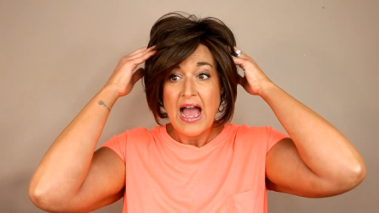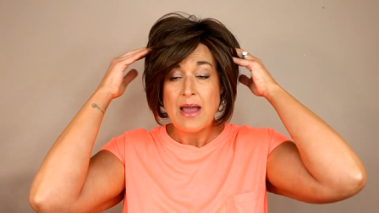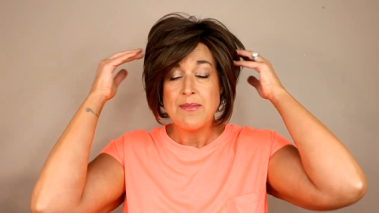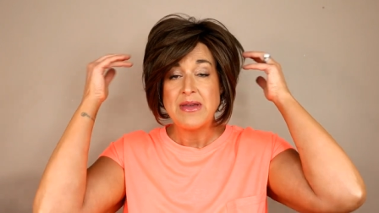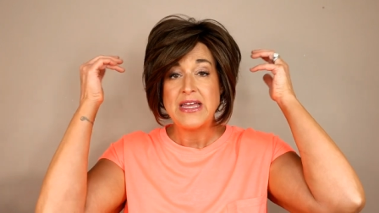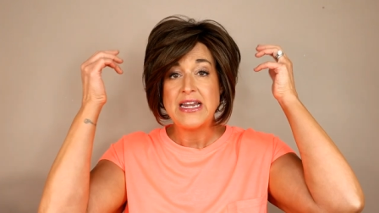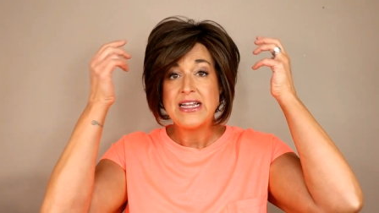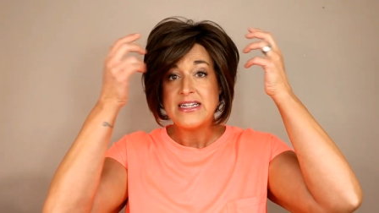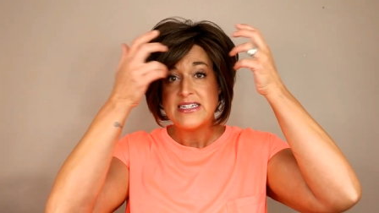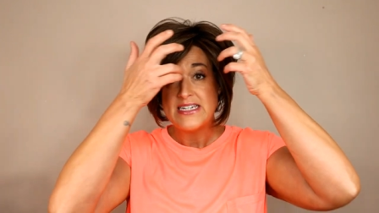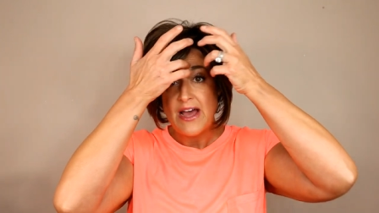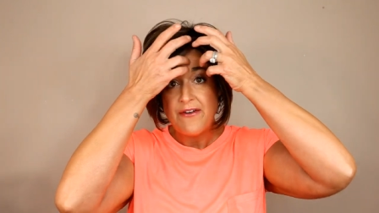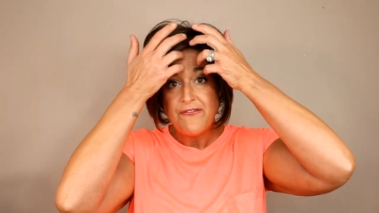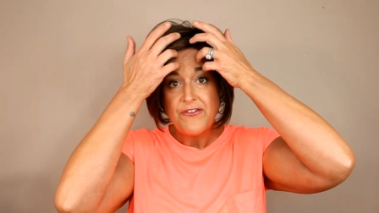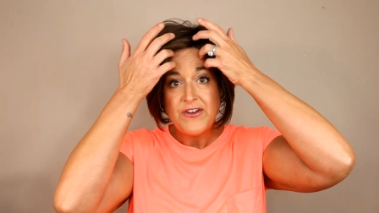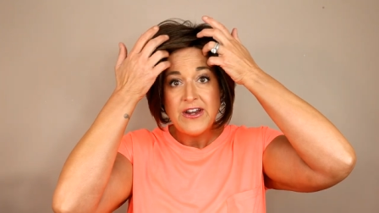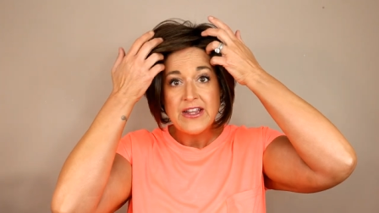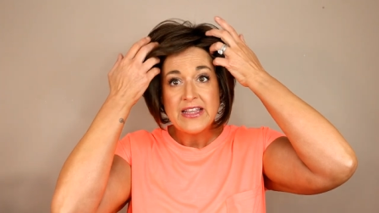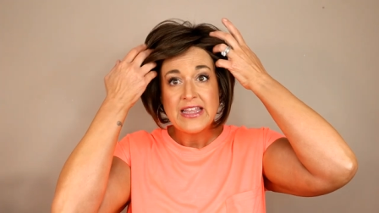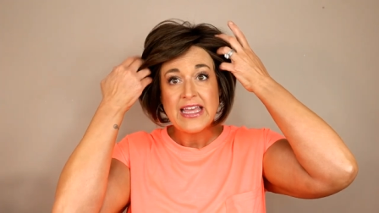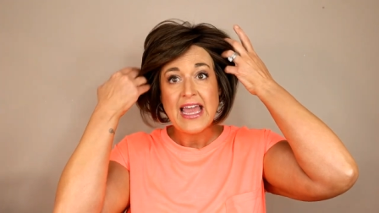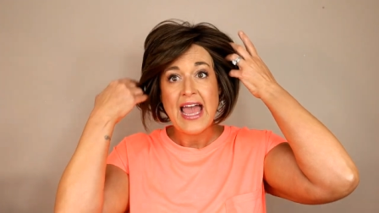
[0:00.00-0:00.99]
I mean, it
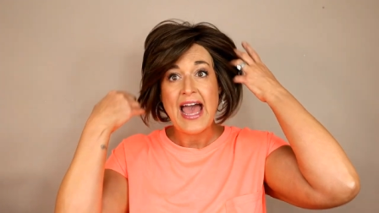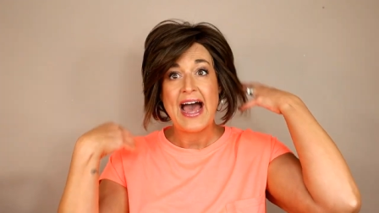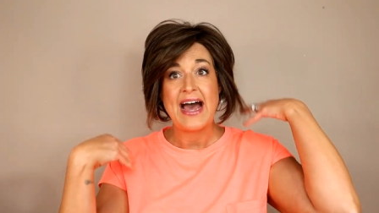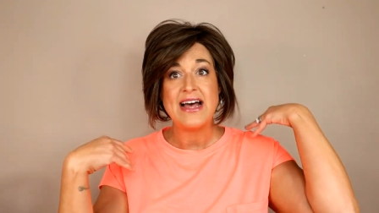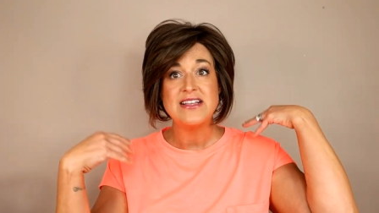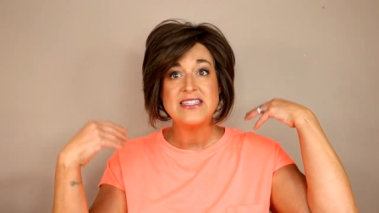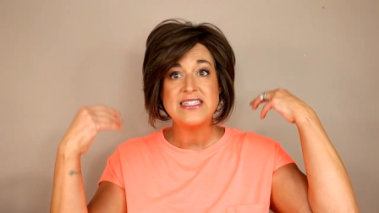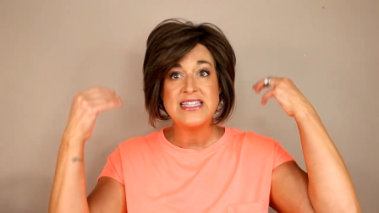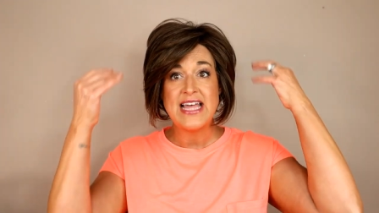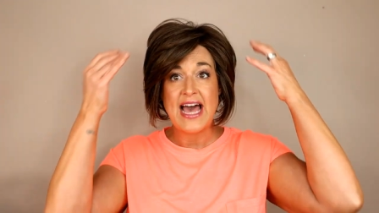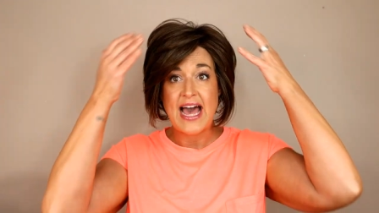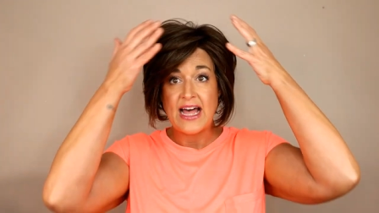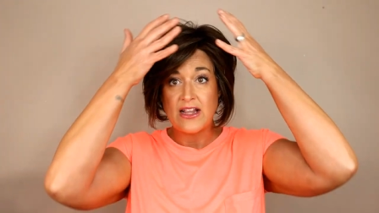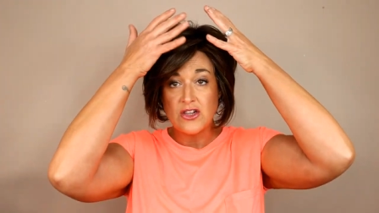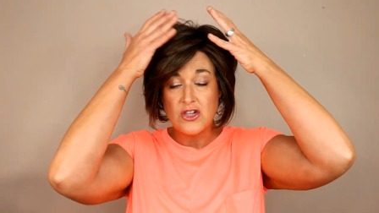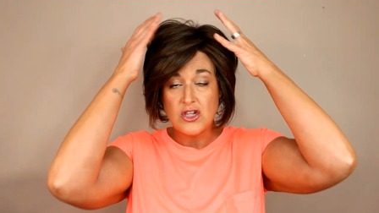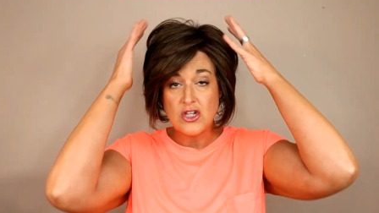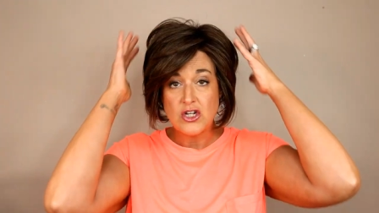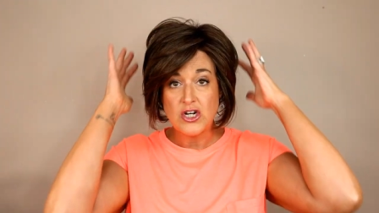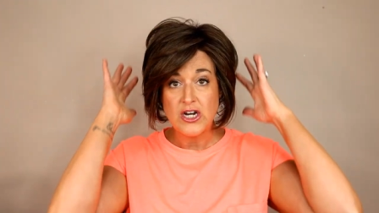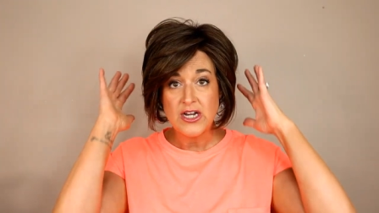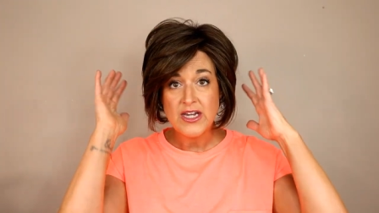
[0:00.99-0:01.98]
definitely has
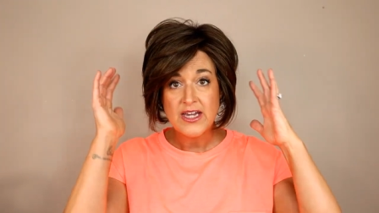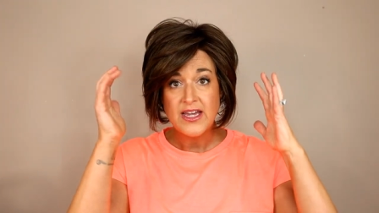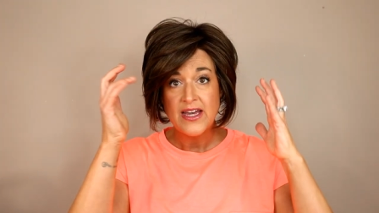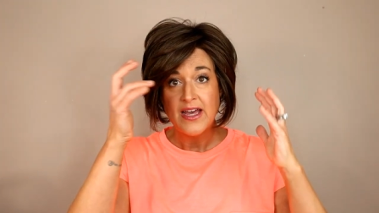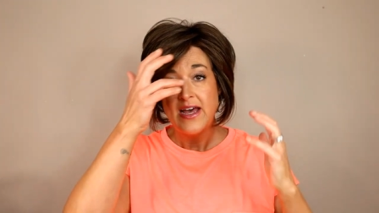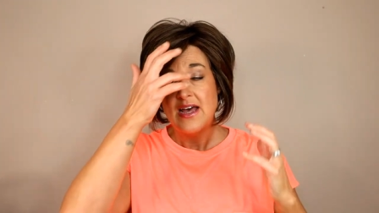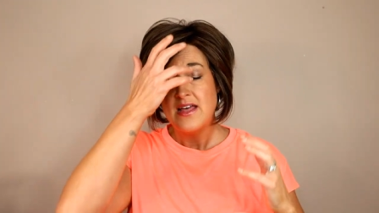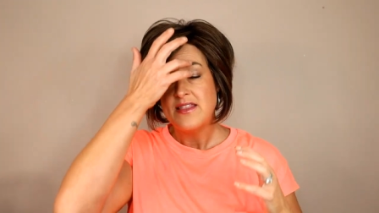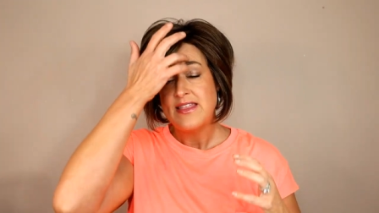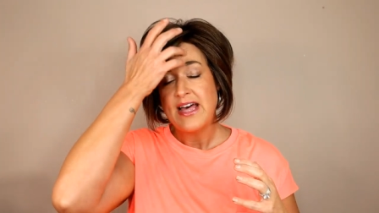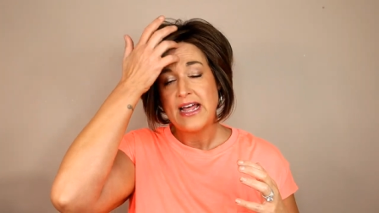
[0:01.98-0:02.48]
that look